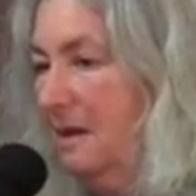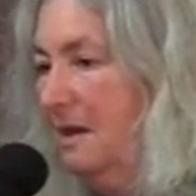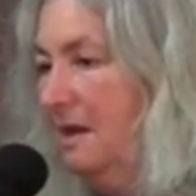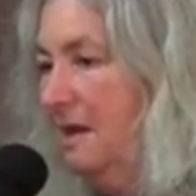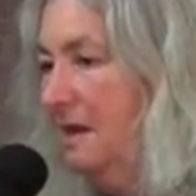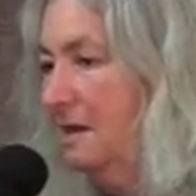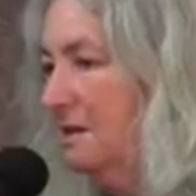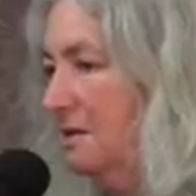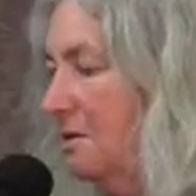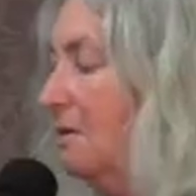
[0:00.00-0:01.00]

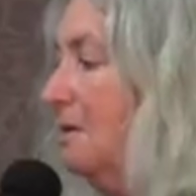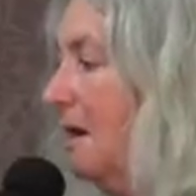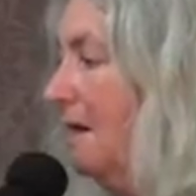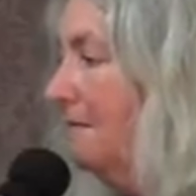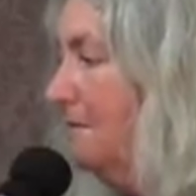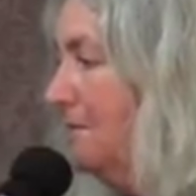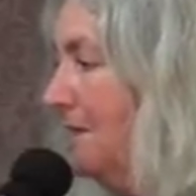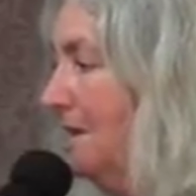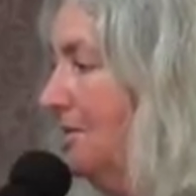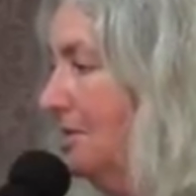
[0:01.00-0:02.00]
and good
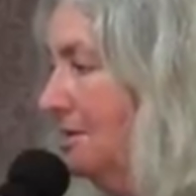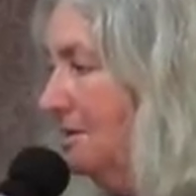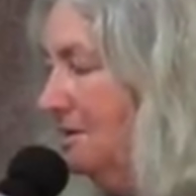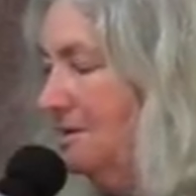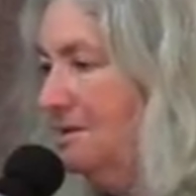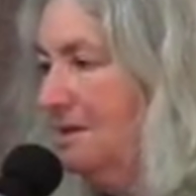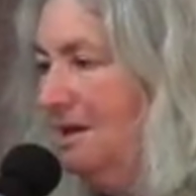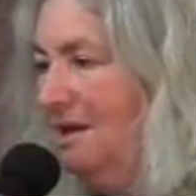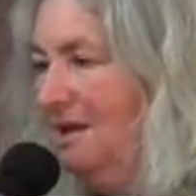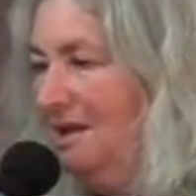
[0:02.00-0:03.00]

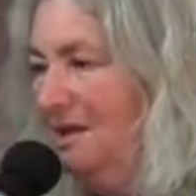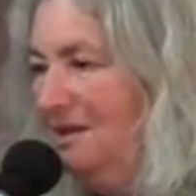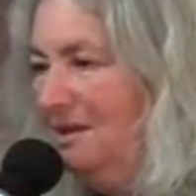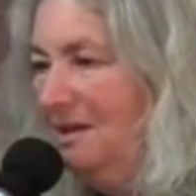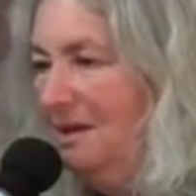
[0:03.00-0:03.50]
conversations and